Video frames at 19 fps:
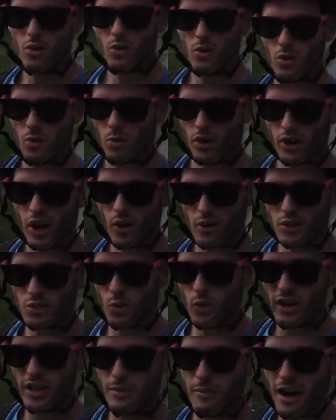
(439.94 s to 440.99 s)
We're going
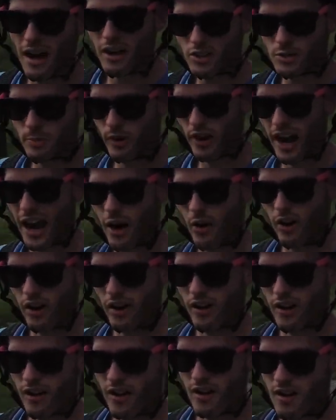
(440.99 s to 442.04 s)
20 miles per hour.
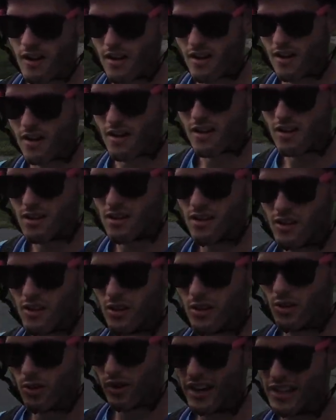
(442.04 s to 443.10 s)

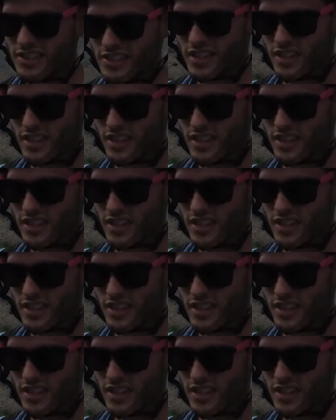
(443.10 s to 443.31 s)
Crazy.